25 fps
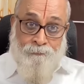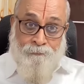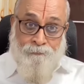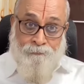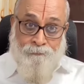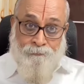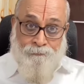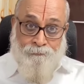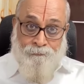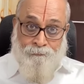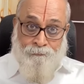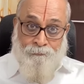
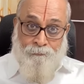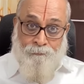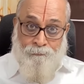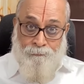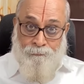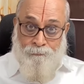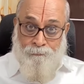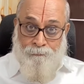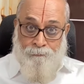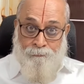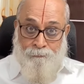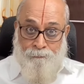
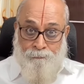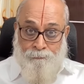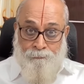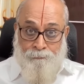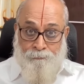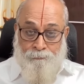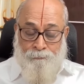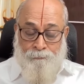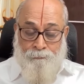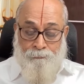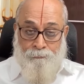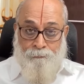
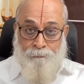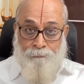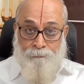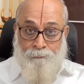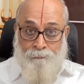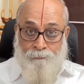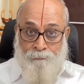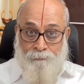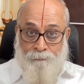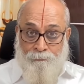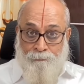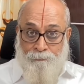
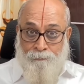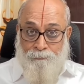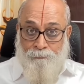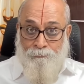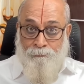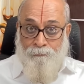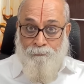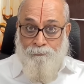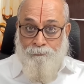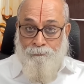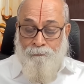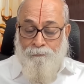
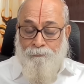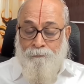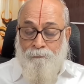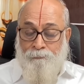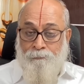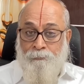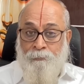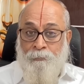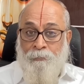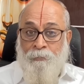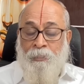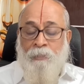
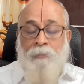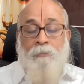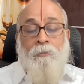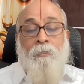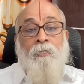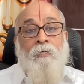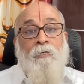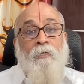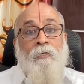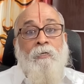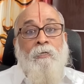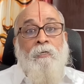
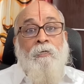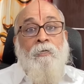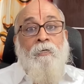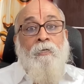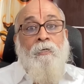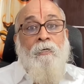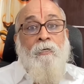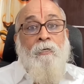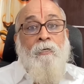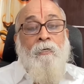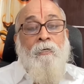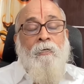
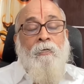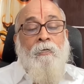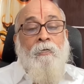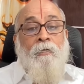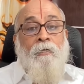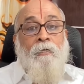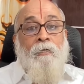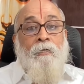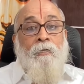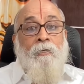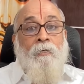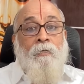
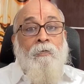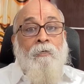No one is speaking in this clip.